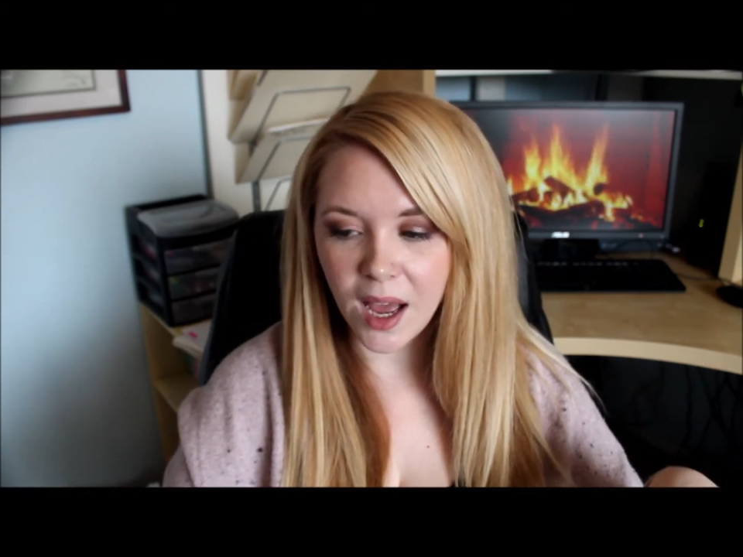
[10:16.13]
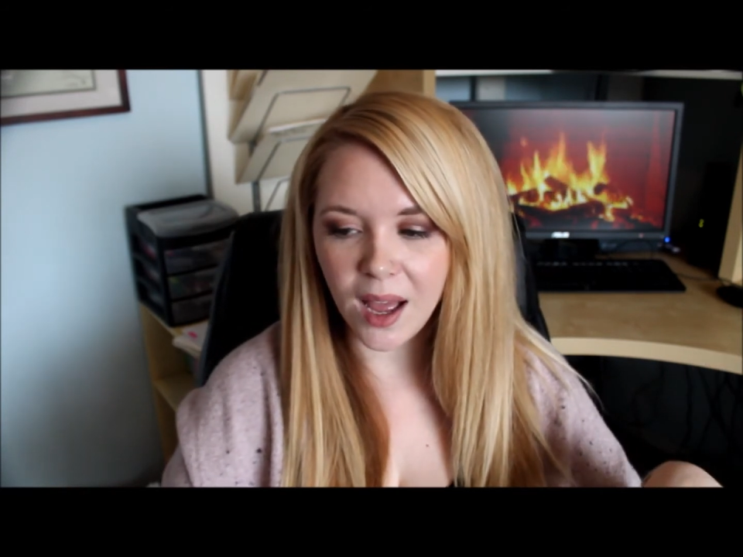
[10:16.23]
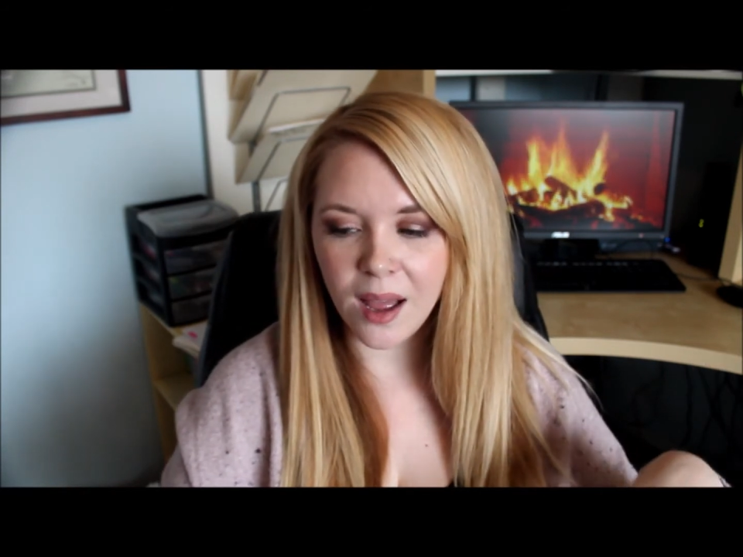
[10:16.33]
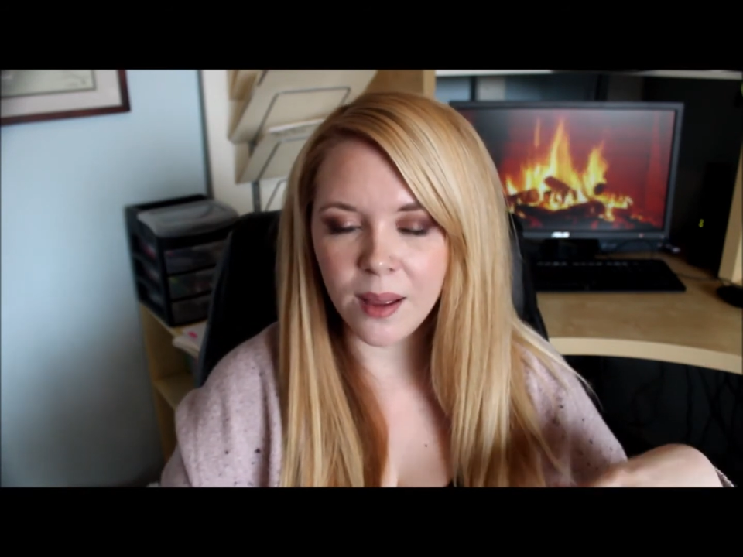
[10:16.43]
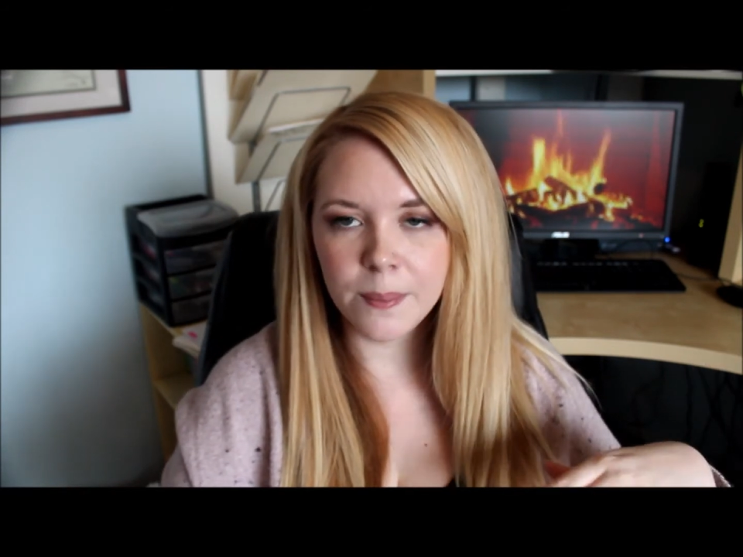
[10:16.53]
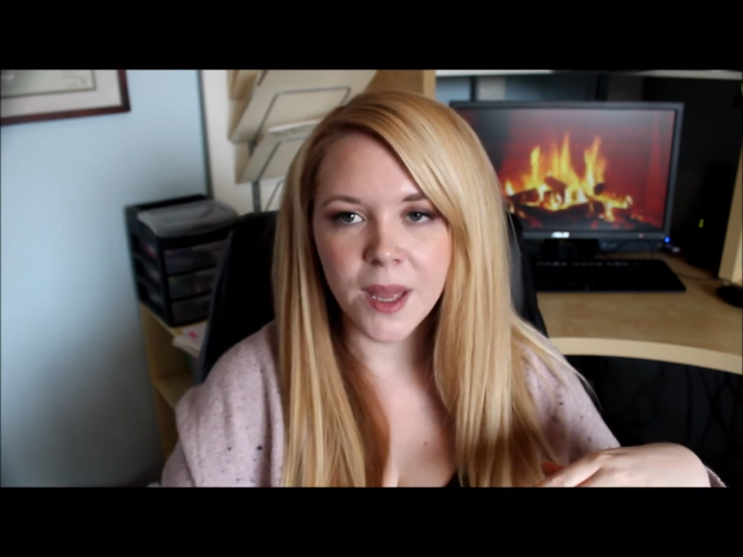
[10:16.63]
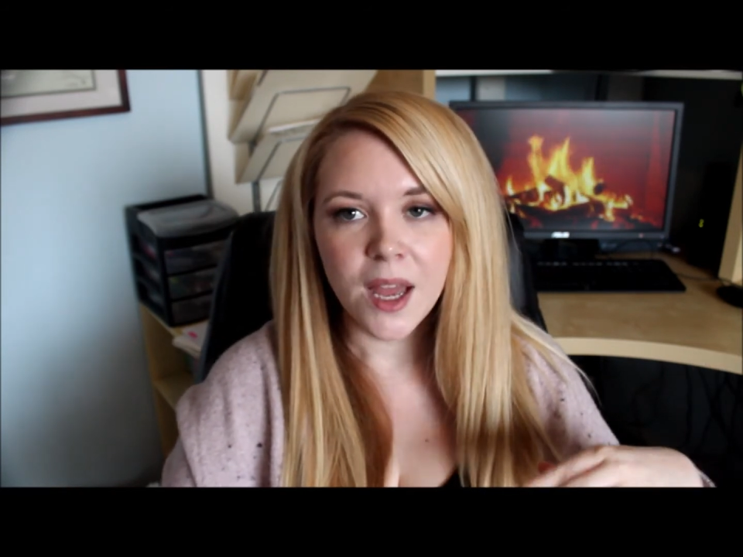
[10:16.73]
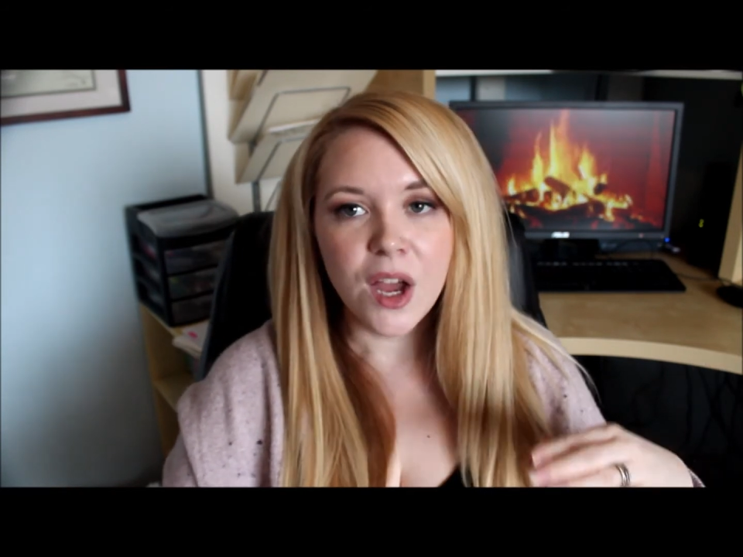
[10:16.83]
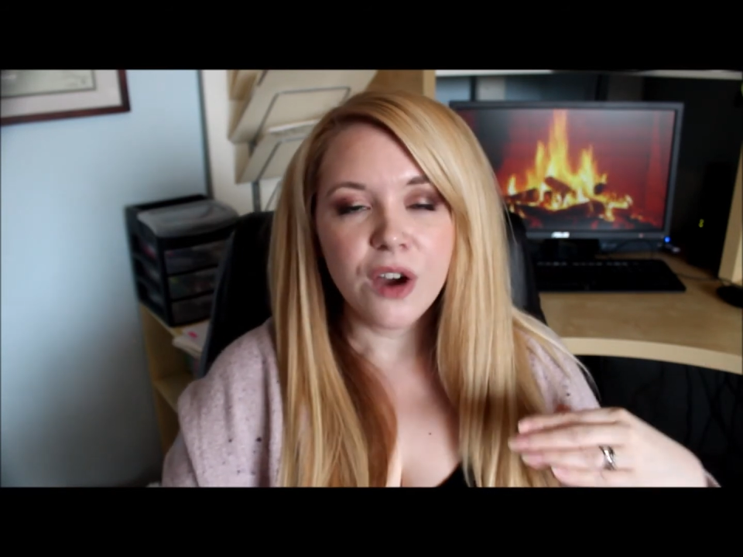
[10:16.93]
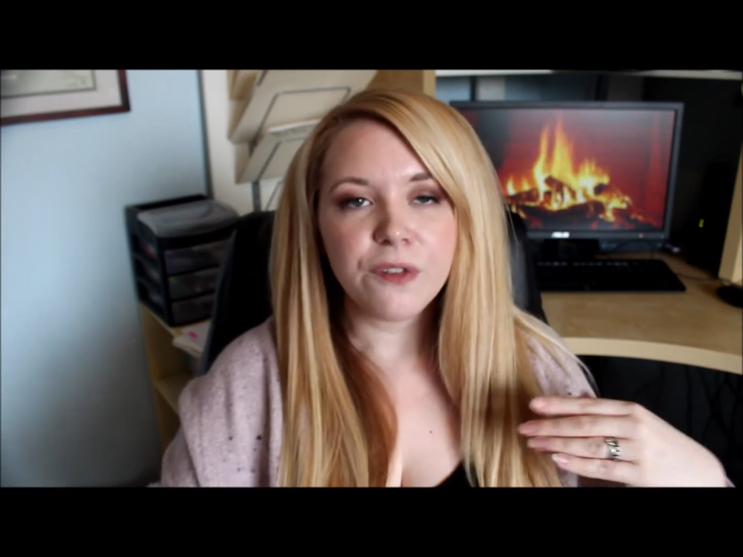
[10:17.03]
Um,
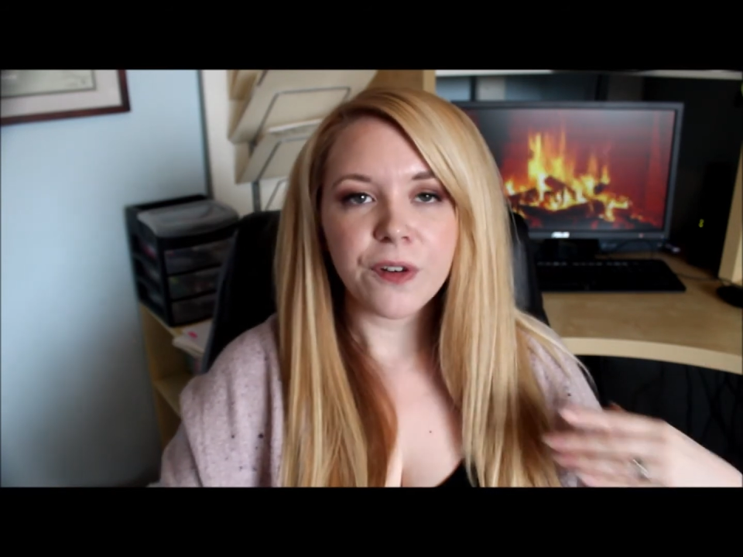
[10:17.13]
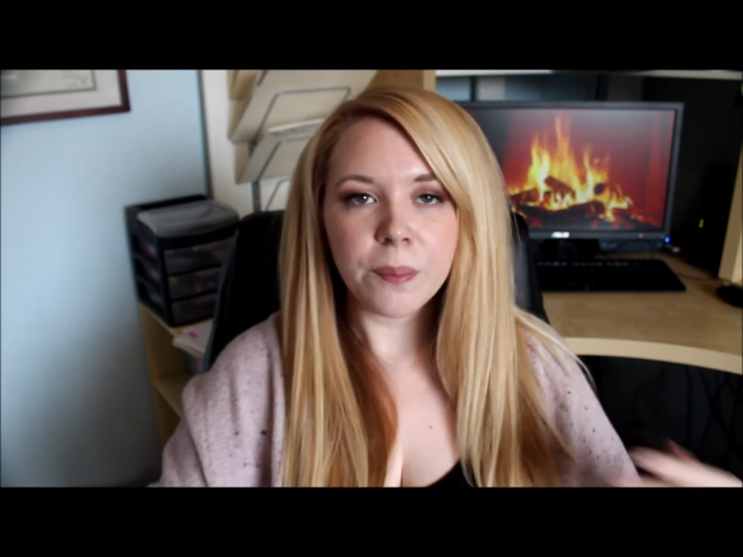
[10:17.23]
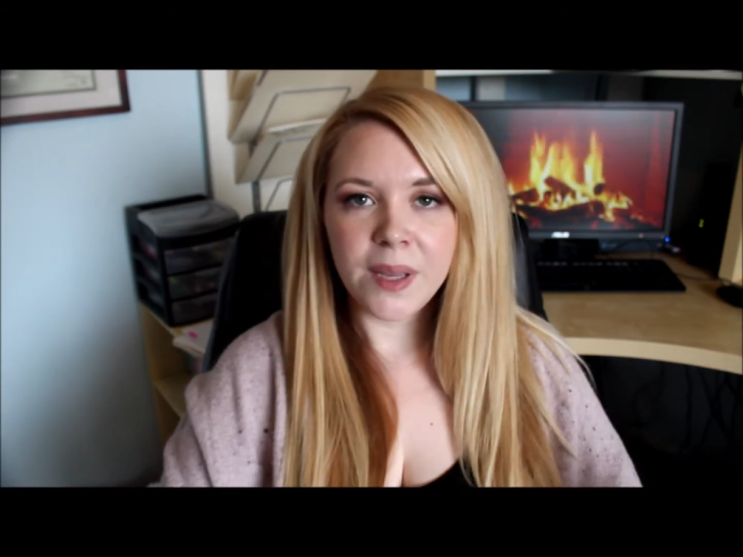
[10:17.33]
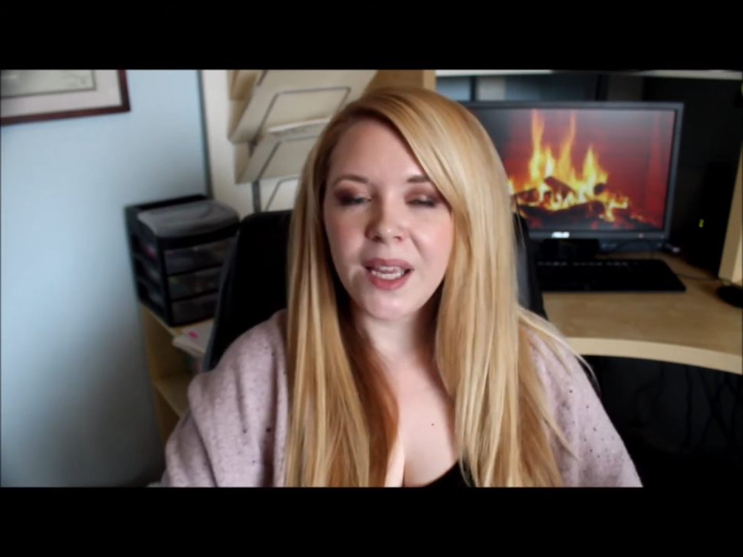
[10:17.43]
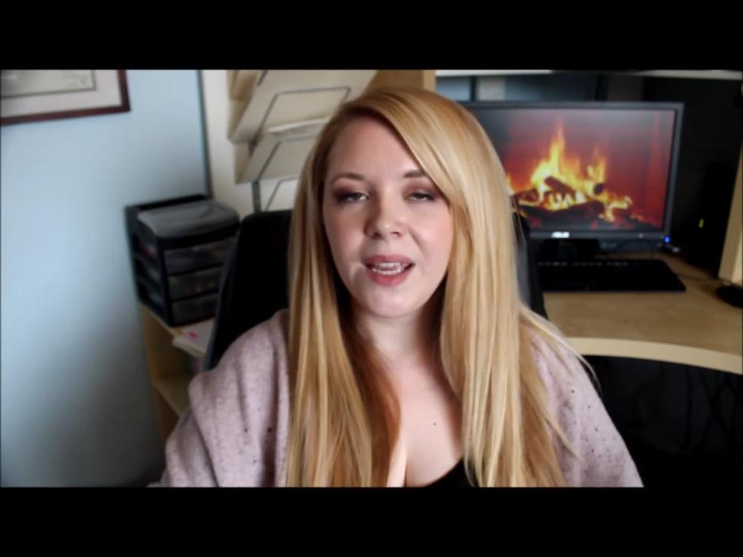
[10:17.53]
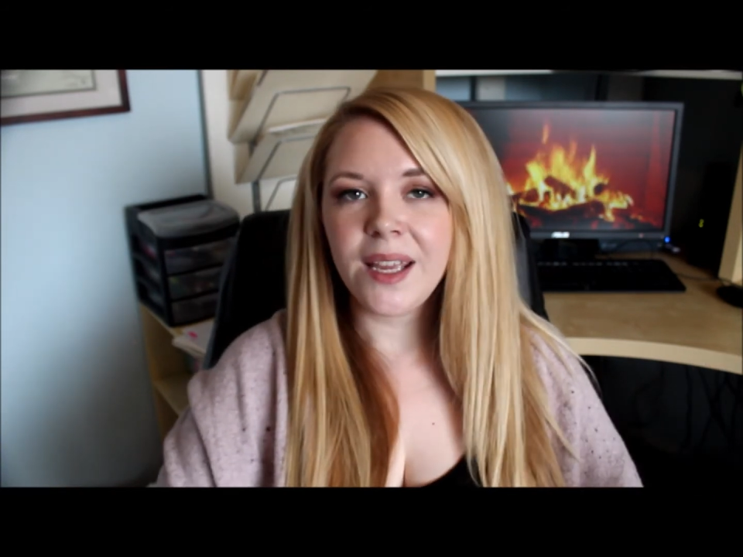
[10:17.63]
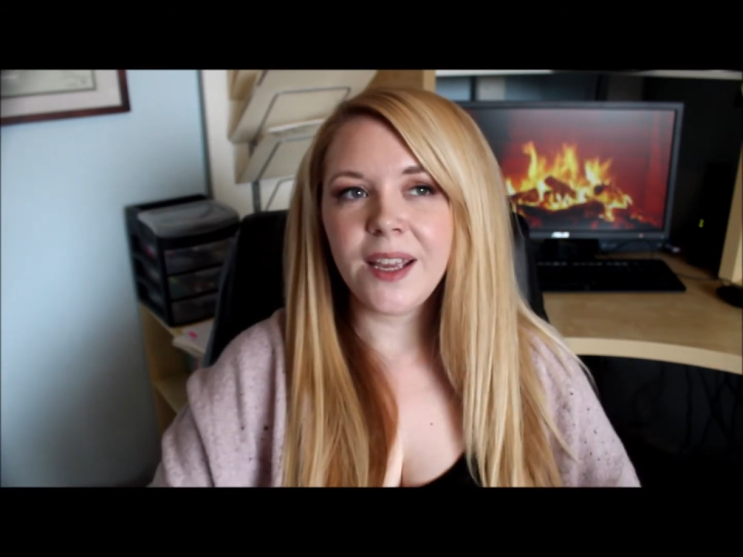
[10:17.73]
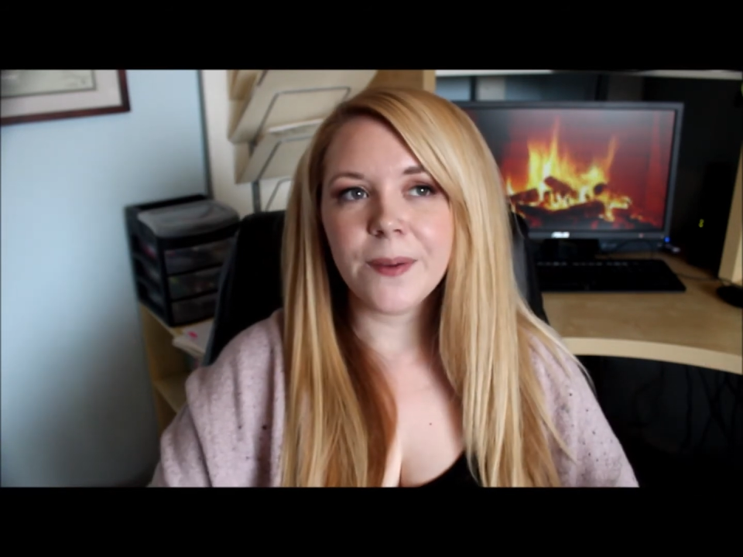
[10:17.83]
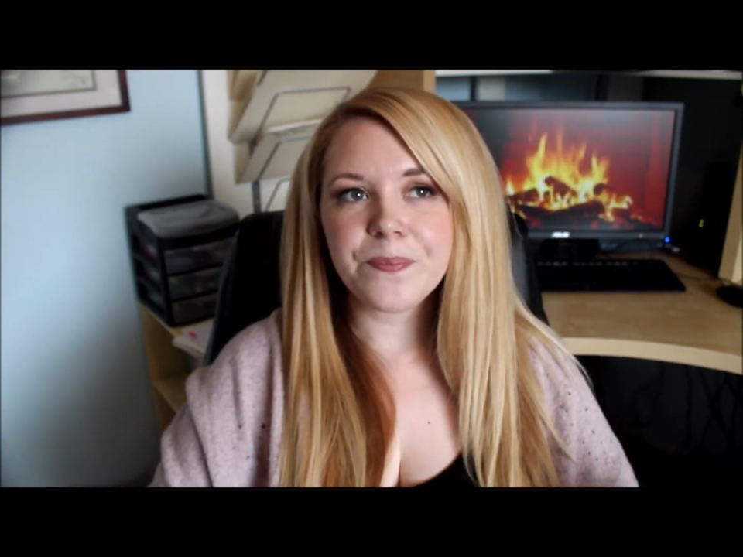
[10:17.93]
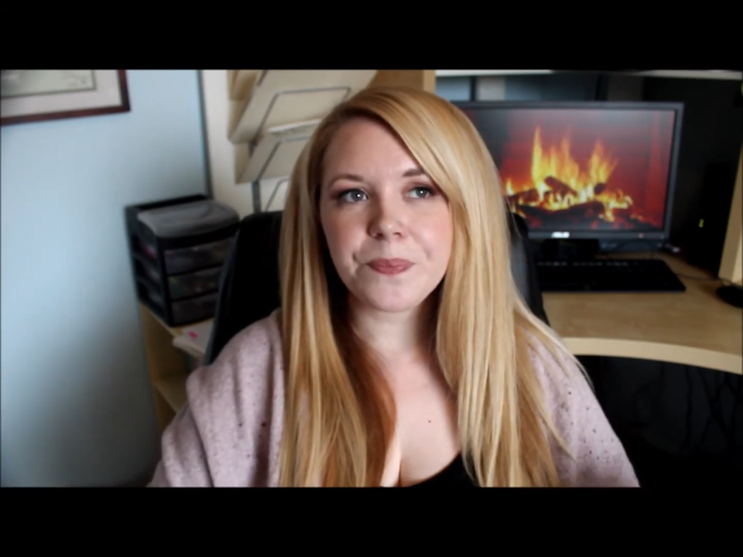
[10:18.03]
for me,